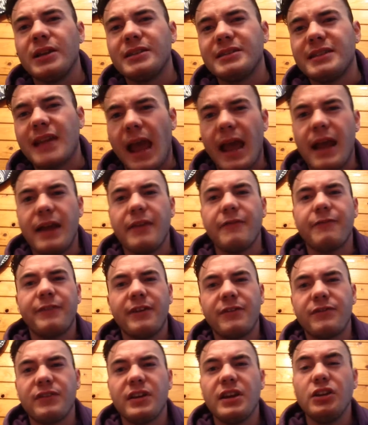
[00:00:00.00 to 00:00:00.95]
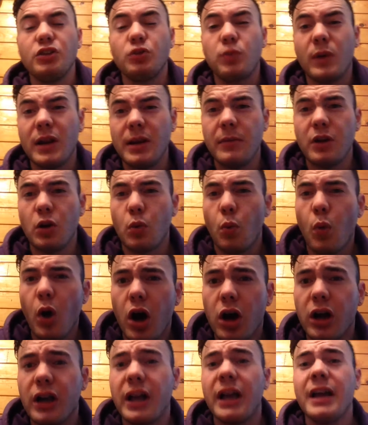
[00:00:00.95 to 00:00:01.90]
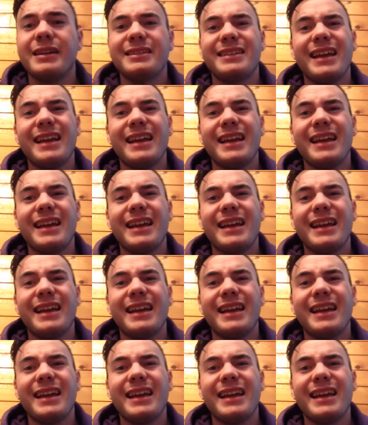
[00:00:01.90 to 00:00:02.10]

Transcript: 10, 15, 20 minute walk,